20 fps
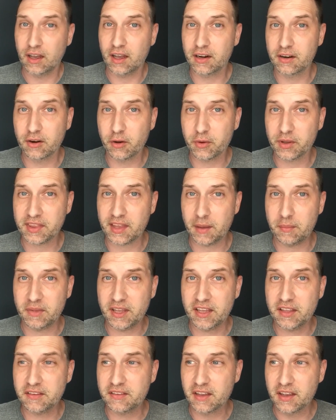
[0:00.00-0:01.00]
I don't know what that
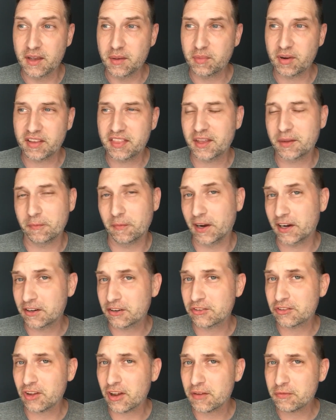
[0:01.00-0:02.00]
means, but I think
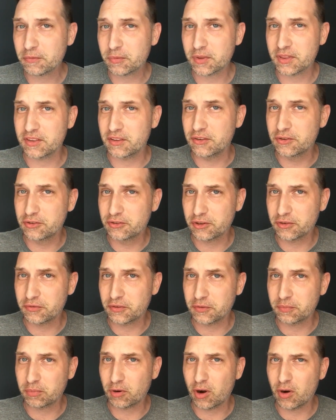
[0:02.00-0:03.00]
Microsoft with the new
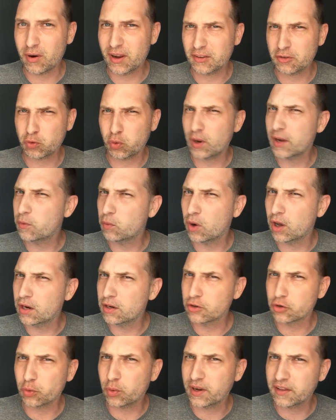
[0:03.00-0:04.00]
Surface Pro has
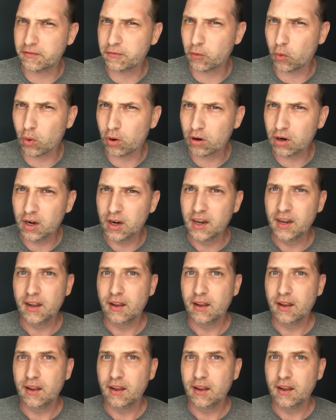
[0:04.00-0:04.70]
21 or 24.